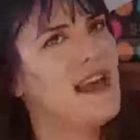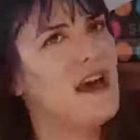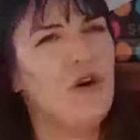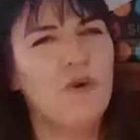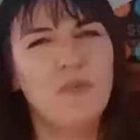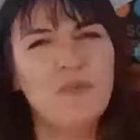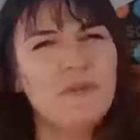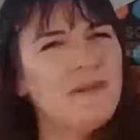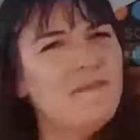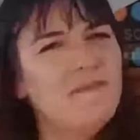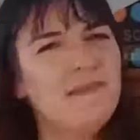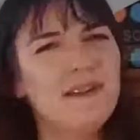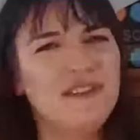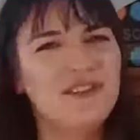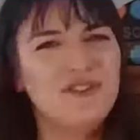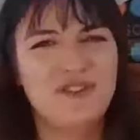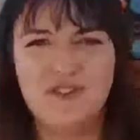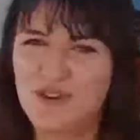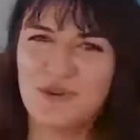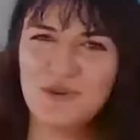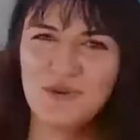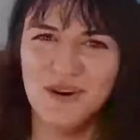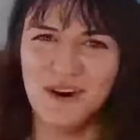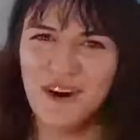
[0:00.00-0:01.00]
help them
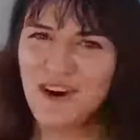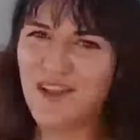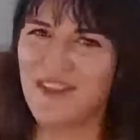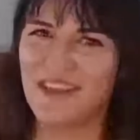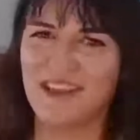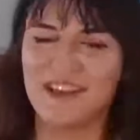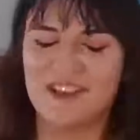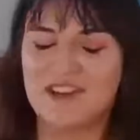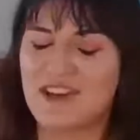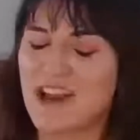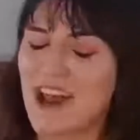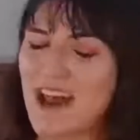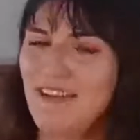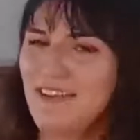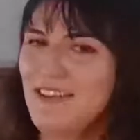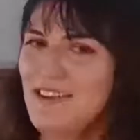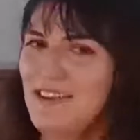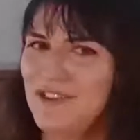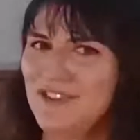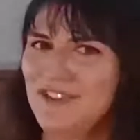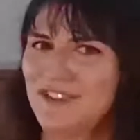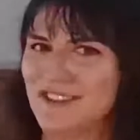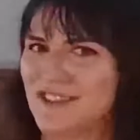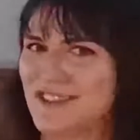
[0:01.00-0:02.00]
endure the
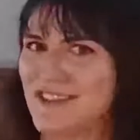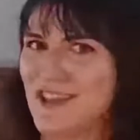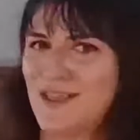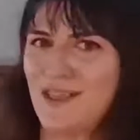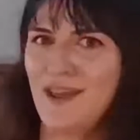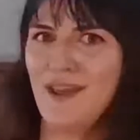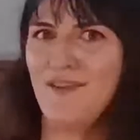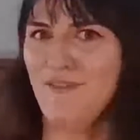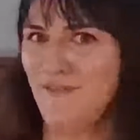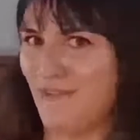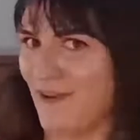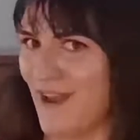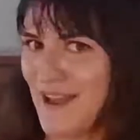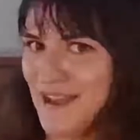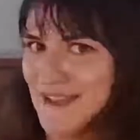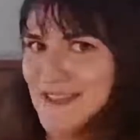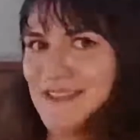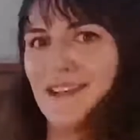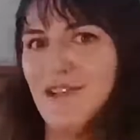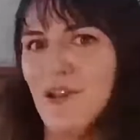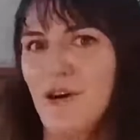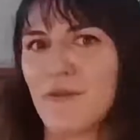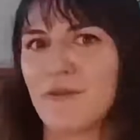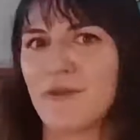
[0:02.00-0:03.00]
challenges that they
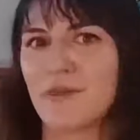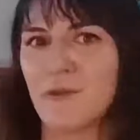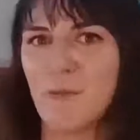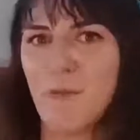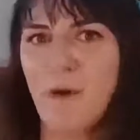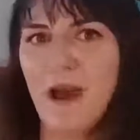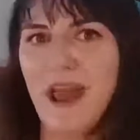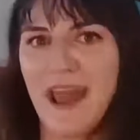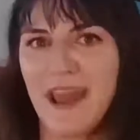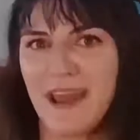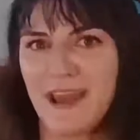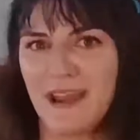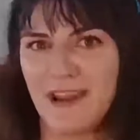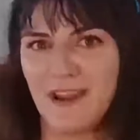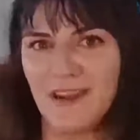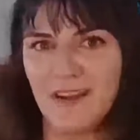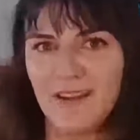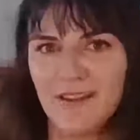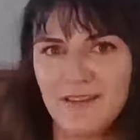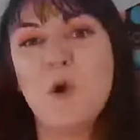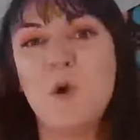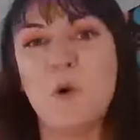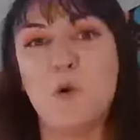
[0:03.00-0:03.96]
face along the way.